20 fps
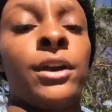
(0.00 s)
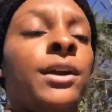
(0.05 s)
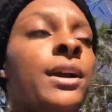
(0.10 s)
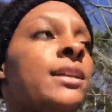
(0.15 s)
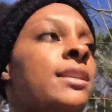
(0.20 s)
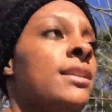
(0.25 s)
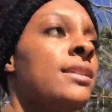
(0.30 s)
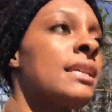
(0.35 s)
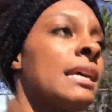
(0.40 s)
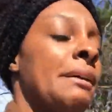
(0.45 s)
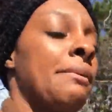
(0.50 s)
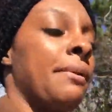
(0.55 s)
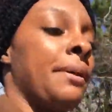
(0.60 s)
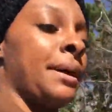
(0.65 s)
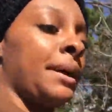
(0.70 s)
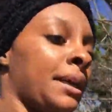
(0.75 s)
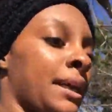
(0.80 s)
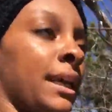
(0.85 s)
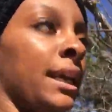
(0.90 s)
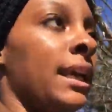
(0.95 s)
Chris is at
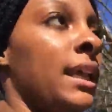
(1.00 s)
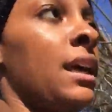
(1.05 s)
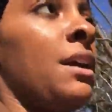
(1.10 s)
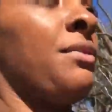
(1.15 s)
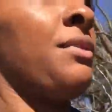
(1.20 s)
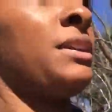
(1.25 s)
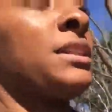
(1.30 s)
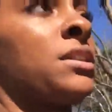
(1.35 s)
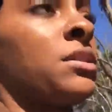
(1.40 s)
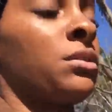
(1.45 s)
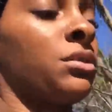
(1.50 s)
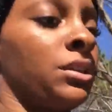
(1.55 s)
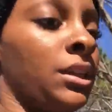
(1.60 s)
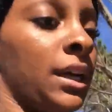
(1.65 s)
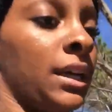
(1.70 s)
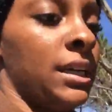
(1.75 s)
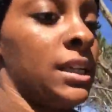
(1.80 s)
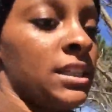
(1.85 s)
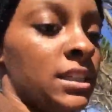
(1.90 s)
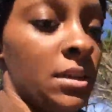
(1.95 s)
work. He get off at
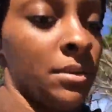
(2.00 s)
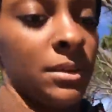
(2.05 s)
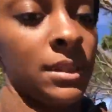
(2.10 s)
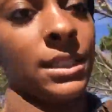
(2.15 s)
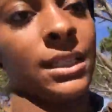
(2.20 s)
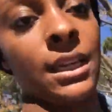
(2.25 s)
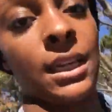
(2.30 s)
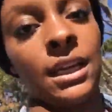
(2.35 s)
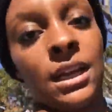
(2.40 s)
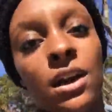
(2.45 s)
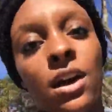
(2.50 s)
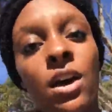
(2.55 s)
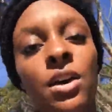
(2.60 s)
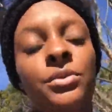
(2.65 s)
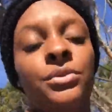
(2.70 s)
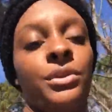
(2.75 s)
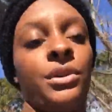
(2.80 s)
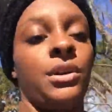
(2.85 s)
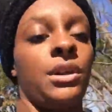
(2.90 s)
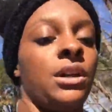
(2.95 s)
2:30, so once he get
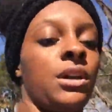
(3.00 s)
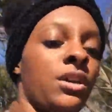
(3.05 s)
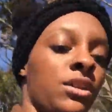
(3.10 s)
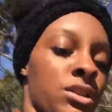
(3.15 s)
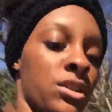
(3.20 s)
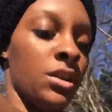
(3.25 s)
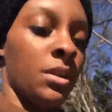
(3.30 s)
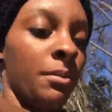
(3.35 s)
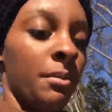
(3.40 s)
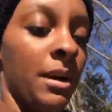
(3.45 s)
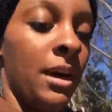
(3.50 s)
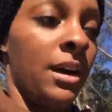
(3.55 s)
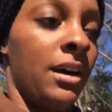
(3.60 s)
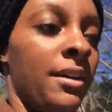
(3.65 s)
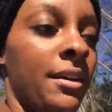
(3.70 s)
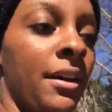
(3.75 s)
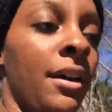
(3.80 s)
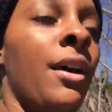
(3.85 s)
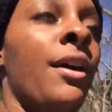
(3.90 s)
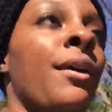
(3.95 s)
off, we're gonna go to the
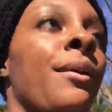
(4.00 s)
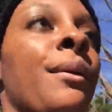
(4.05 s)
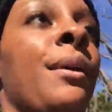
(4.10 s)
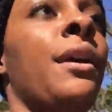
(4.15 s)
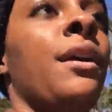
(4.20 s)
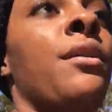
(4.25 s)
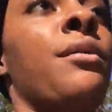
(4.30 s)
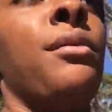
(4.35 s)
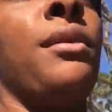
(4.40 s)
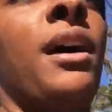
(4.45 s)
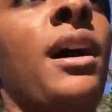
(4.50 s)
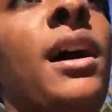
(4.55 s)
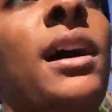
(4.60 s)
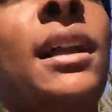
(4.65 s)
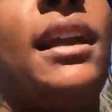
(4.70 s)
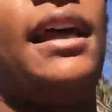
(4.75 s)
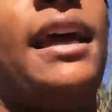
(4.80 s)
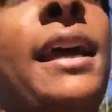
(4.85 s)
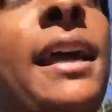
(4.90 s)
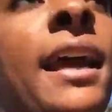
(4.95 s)
mall. We're gonna
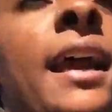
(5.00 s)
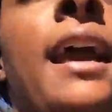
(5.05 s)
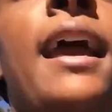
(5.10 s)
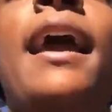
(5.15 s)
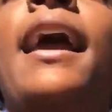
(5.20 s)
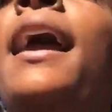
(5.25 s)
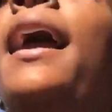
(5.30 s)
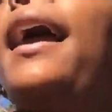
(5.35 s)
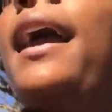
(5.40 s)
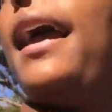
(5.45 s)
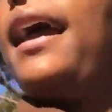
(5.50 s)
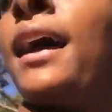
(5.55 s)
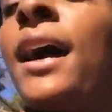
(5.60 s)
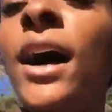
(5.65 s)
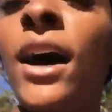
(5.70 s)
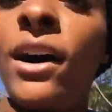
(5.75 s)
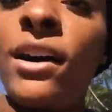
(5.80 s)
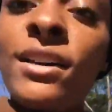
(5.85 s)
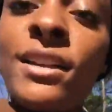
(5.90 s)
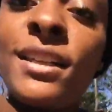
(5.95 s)
vlog that. And
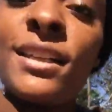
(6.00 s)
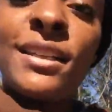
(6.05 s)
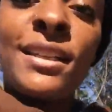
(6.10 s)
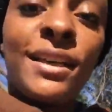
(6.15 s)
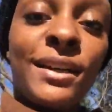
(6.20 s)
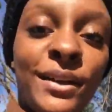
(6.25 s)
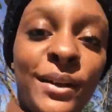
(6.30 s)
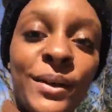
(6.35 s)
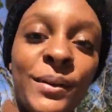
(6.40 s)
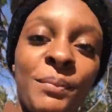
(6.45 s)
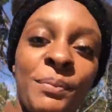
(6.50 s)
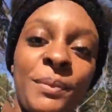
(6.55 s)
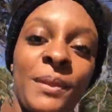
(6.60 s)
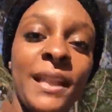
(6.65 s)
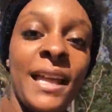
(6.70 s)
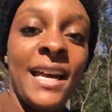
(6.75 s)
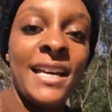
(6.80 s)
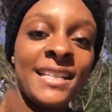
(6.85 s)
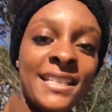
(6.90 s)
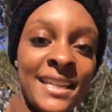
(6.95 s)
also,
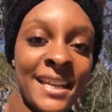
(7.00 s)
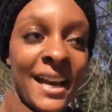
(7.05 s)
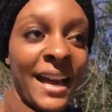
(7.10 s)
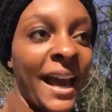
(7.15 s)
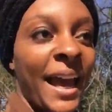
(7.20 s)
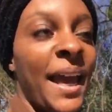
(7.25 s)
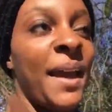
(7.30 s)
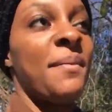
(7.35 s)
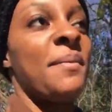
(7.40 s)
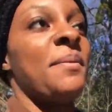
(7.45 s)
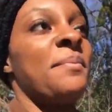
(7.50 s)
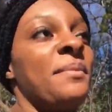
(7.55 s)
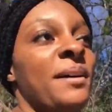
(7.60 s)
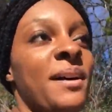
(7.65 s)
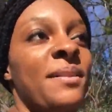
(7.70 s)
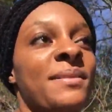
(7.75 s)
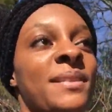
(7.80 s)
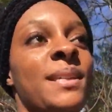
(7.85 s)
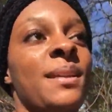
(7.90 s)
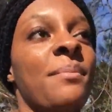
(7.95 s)
last night, my
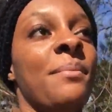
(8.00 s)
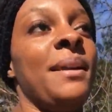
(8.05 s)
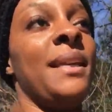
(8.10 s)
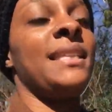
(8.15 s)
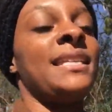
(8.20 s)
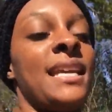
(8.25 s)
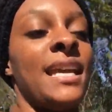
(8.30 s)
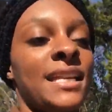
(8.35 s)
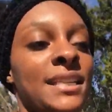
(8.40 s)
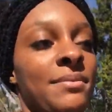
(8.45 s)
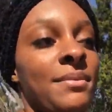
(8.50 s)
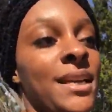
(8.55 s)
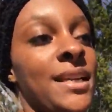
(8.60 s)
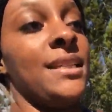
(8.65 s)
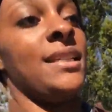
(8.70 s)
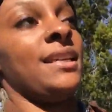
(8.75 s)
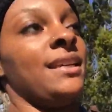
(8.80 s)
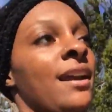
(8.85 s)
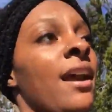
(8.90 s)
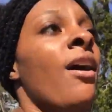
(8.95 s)
mom sent me a text
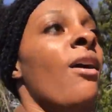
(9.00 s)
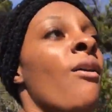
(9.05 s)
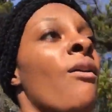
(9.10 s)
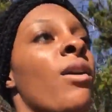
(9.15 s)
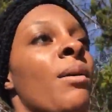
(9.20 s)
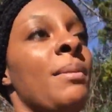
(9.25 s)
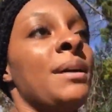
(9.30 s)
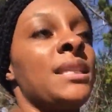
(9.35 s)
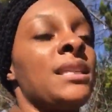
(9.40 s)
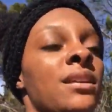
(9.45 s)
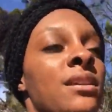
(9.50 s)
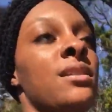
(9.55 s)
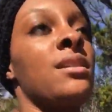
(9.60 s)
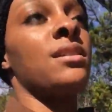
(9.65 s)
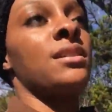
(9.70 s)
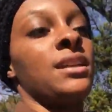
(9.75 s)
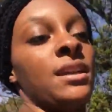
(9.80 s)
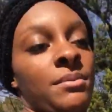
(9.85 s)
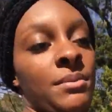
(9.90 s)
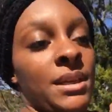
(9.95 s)
message. Well, my sister
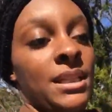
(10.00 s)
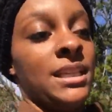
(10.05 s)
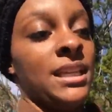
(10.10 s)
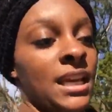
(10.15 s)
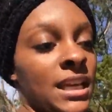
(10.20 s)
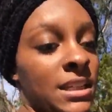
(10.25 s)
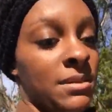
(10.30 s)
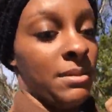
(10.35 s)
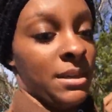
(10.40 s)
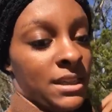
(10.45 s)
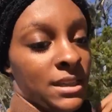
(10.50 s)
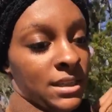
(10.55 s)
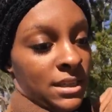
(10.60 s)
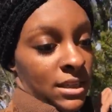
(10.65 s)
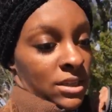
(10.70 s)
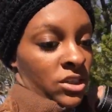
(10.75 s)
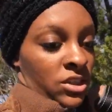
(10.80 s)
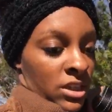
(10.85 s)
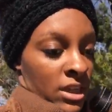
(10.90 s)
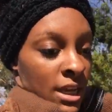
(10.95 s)
sent me a text
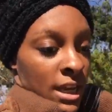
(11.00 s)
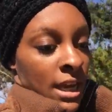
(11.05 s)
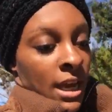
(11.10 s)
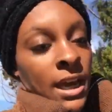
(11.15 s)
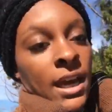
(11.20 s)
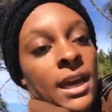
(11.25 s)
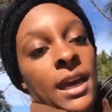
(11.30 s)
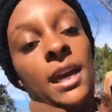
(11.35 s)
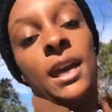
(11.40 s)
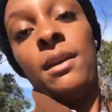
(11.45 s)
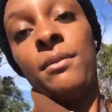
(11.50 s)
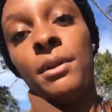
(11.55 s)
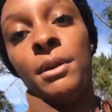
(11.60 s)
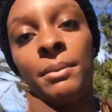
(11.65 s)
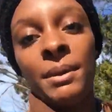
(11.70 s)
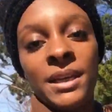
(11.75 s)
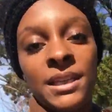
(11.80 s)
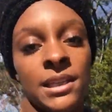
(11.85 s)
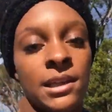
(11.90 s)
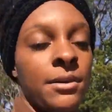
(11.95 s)
message, and we
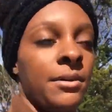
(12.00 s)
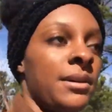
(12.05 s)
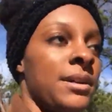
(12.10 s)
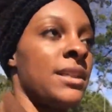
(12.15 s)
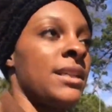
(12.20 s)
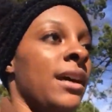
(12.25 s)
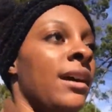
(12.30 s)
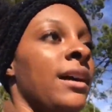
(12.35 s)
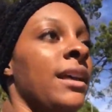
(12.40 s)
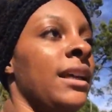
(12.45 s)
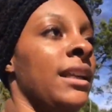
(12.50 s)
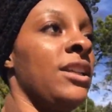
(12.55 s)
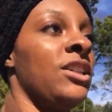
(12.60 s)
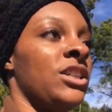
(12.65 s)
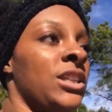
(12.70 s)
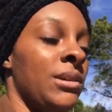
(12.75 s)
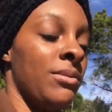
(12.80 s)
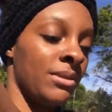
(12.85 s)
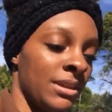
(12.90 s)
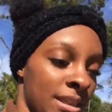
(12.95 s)
basically were talking, and
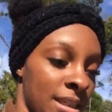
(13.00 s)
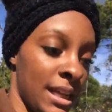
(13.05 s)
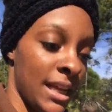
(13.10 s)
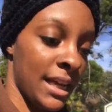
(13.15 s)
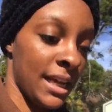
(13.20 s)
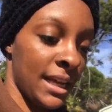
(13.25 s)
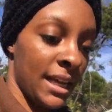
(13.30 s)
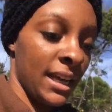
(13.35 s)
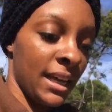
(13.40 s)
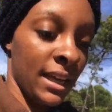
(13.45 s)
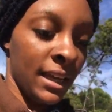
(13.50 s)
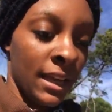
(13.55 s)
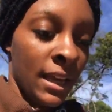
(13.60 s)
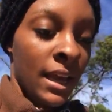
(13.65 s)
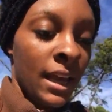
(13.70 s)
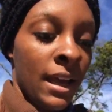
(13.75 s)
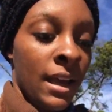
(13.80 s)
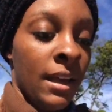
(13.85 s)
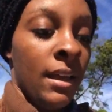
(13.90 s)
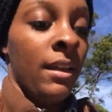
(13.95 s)
she was like,
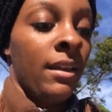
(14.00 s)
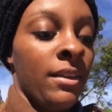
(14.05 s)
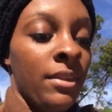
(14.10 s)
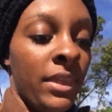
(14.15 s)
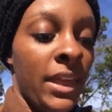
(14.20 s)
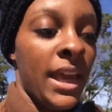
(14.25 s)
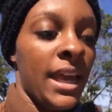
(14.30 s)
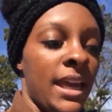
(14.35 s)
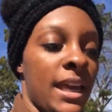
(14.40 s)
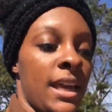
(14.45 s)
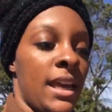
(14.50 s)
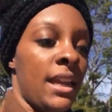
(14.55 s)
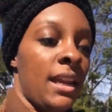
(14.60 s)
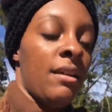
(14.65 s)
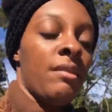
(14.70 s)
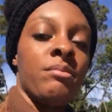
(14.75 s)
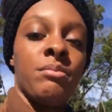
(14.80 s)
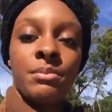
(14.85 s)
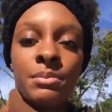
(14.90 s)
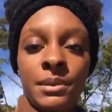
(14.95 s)
that
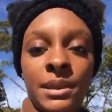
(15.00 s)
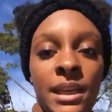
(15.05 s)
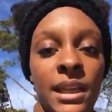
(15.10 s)
I'm